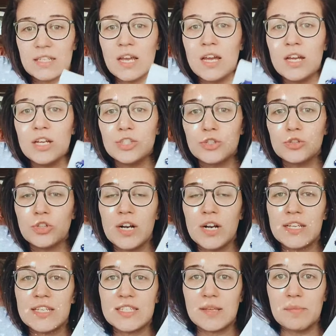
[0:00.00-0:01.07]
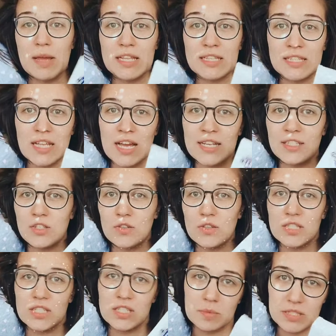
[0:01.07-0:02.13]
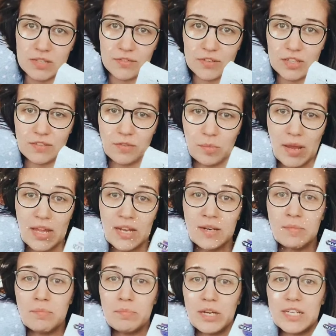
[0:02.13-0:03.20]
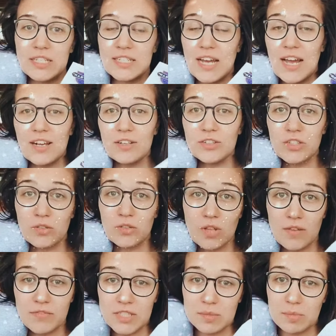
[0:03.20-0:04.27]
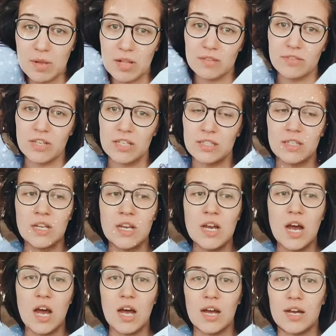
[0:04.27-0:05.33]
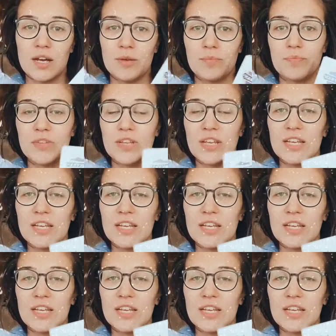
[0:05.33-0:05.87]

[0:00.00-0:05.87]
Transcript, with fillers: Shutran is the men's line, so this is specifically for men, but I also love the smell of it. Um, it's